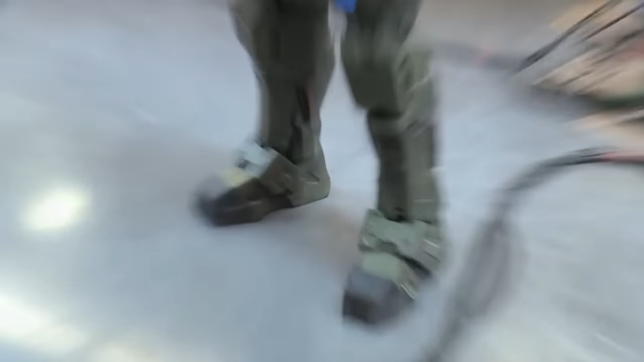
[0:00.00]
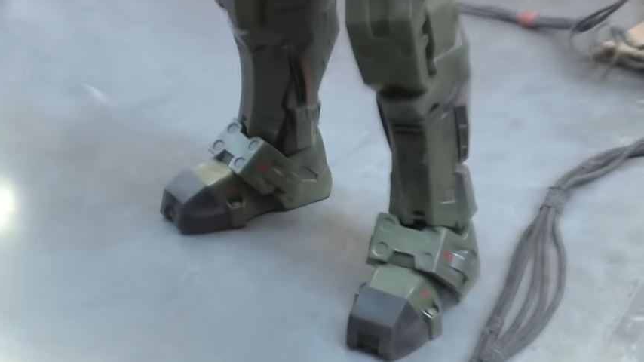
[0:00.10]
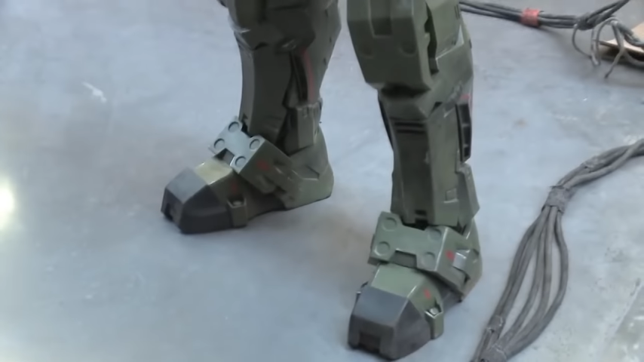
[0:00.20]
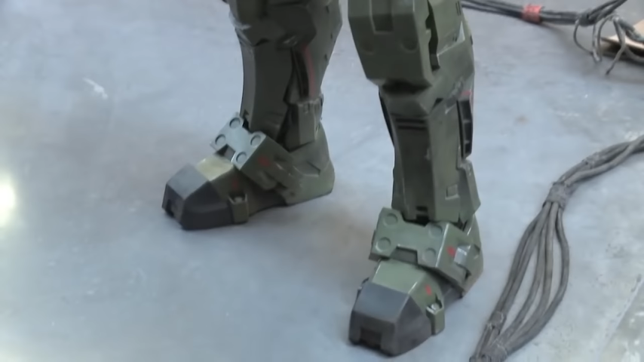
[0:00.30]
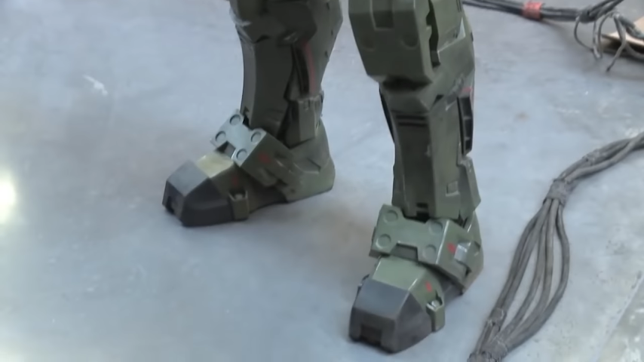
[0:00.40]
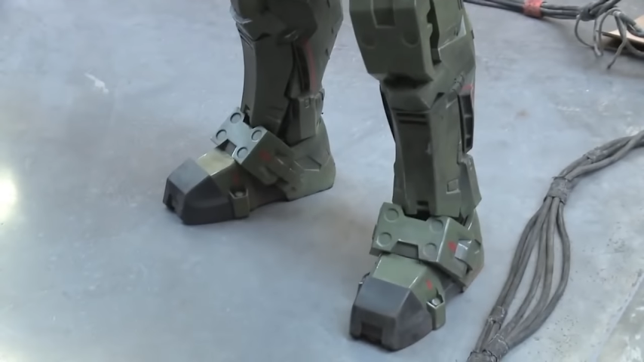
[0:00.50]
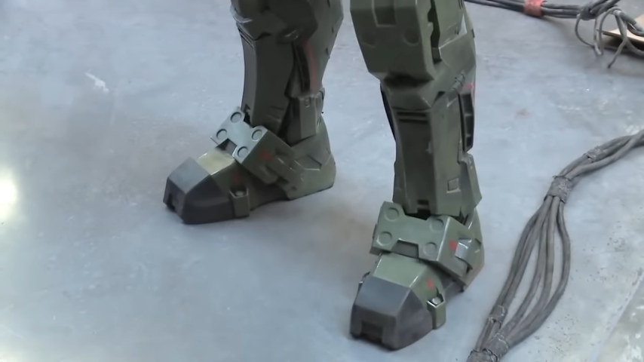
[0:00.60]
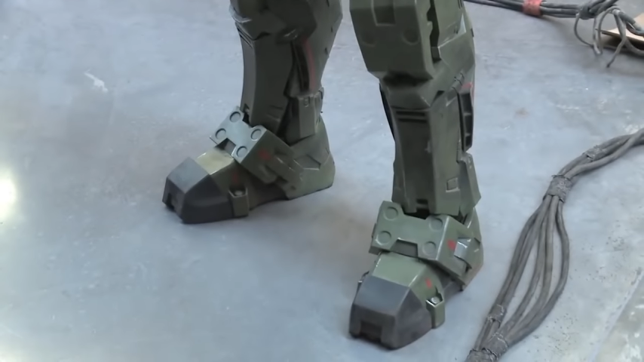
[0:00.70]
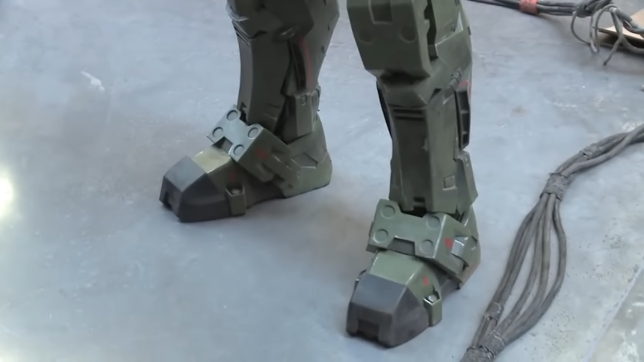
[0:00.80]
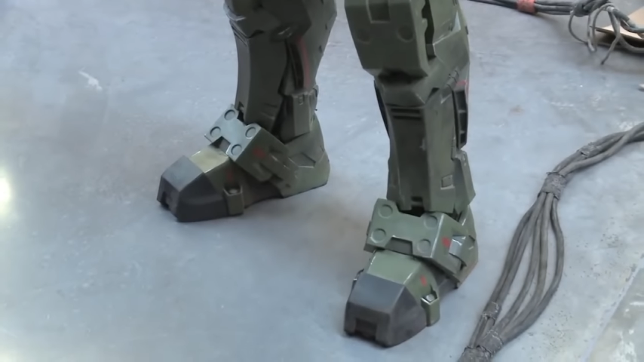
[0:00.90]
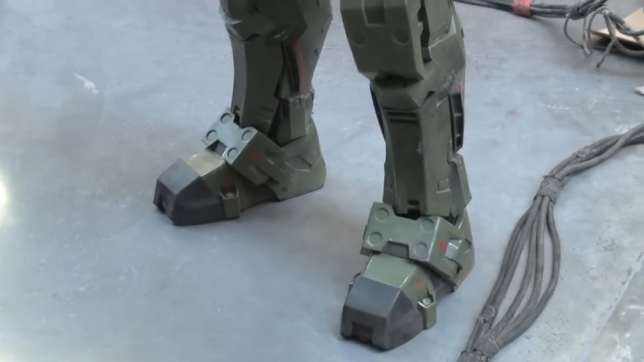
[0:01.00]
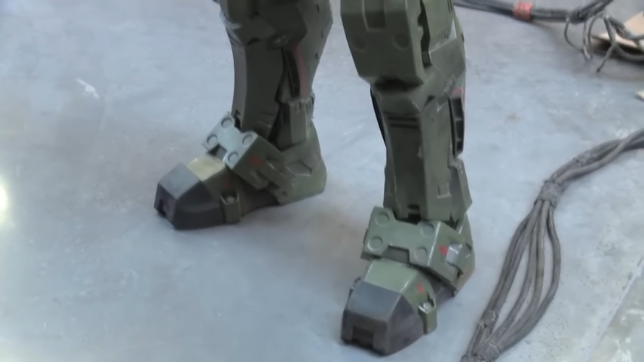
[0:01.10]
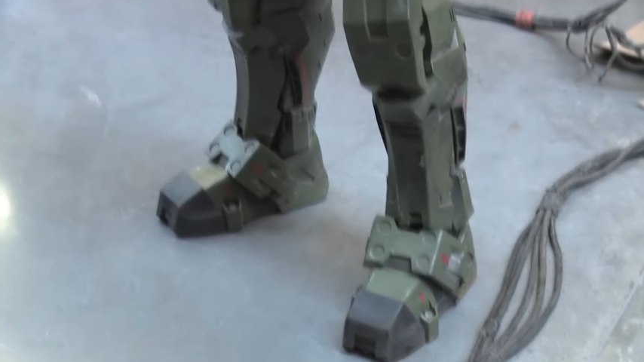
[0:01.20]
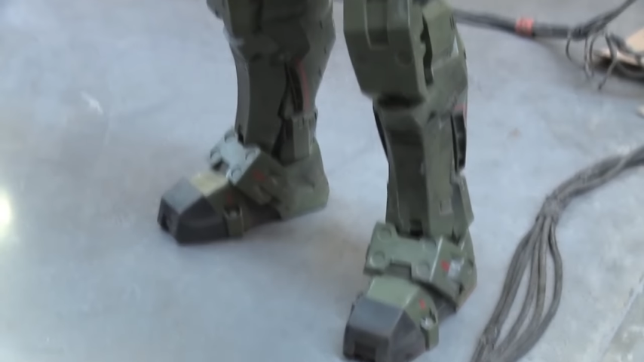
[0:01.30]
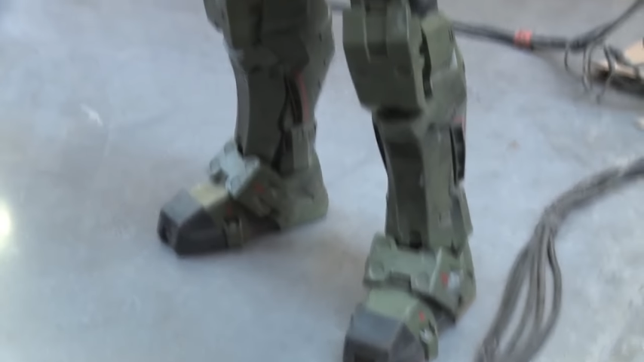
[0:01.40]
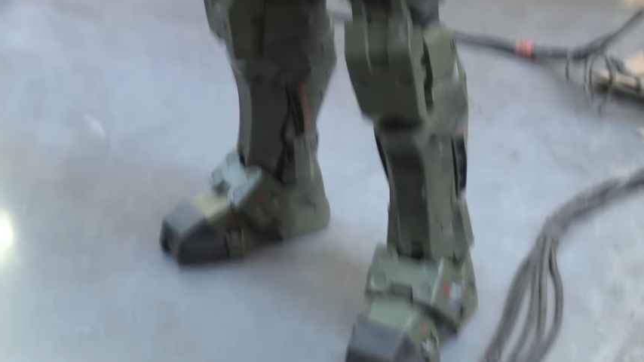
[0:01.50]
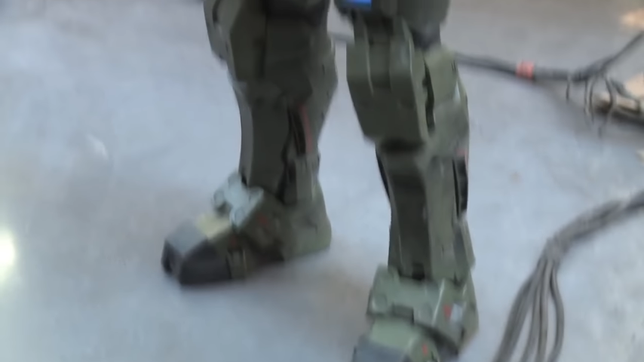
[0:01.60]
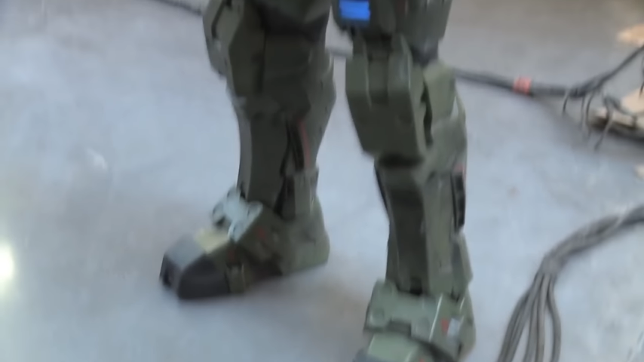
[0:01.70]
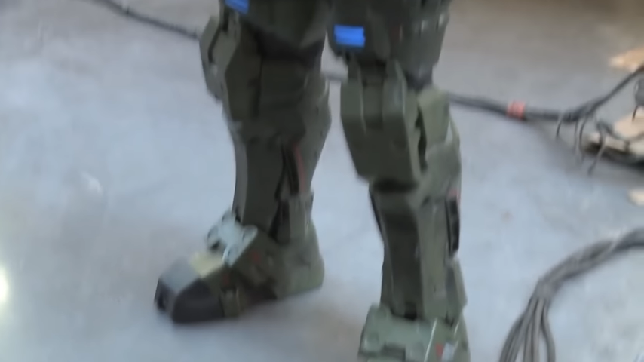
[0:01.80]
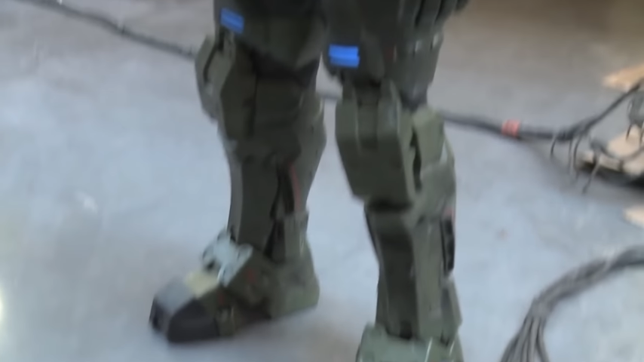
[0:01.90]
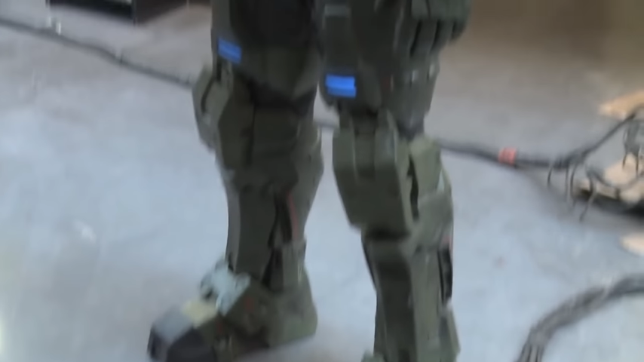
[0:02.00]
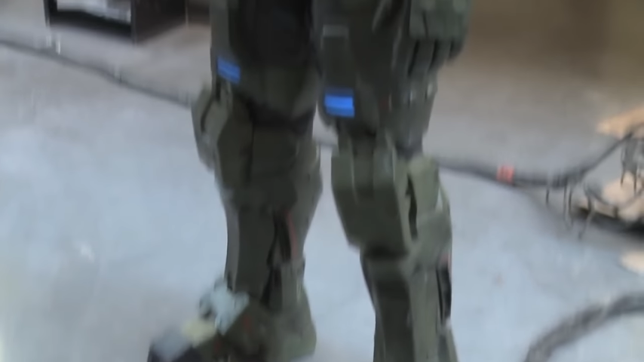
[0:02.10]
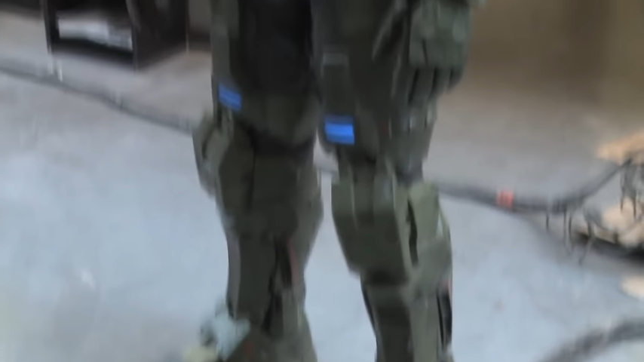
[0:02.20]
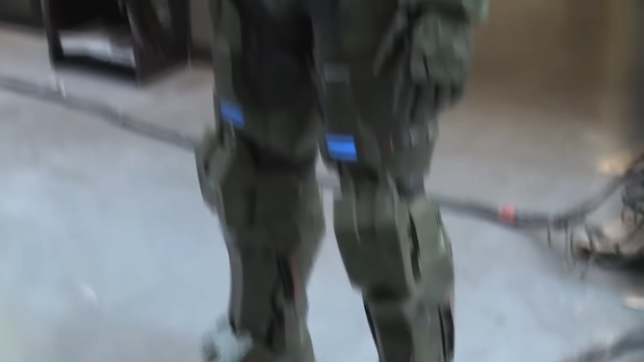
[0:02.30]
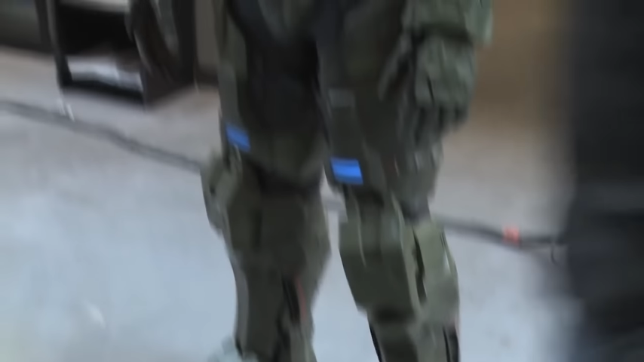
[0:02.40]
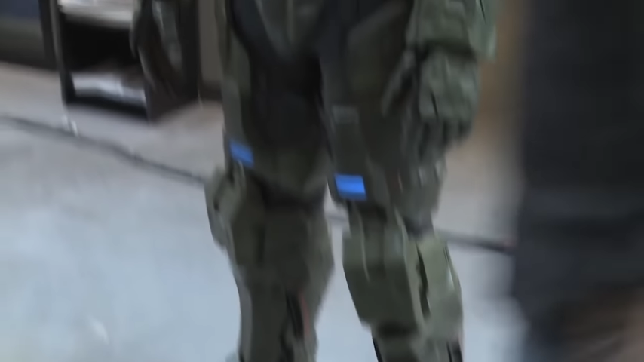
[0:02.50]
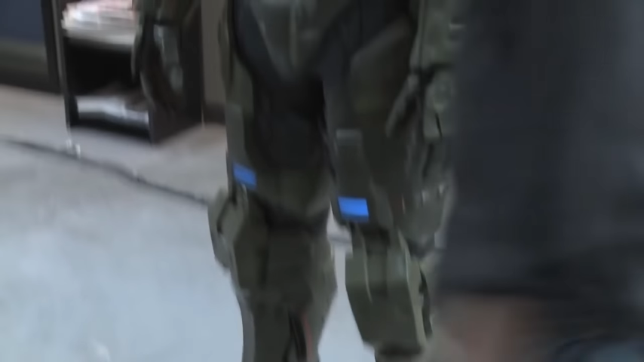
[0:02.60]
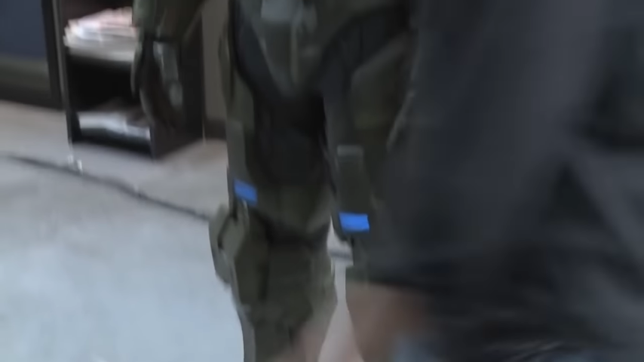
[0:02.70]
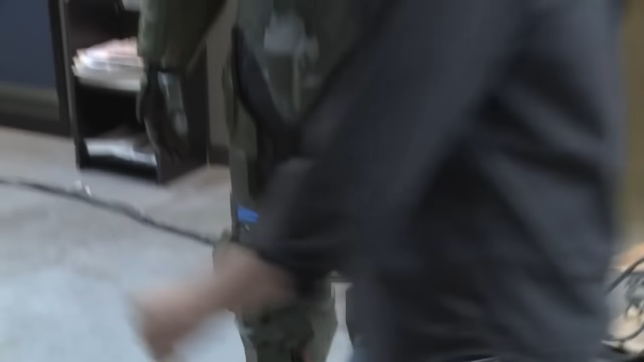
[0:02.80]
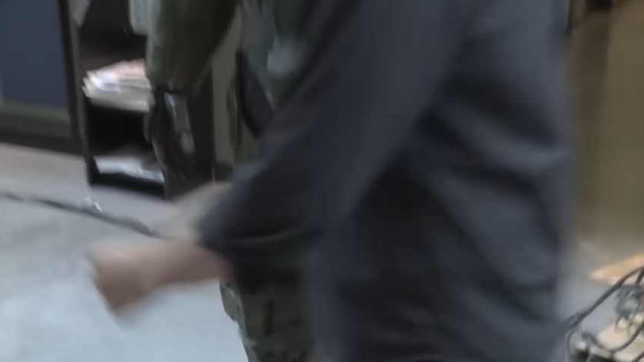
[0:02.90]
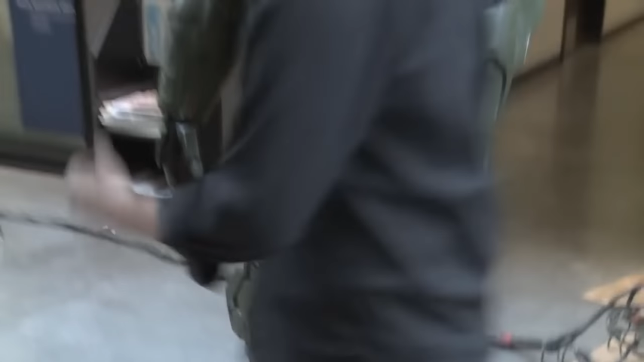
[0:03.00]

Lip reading: No face is visible, so there are no lips to read.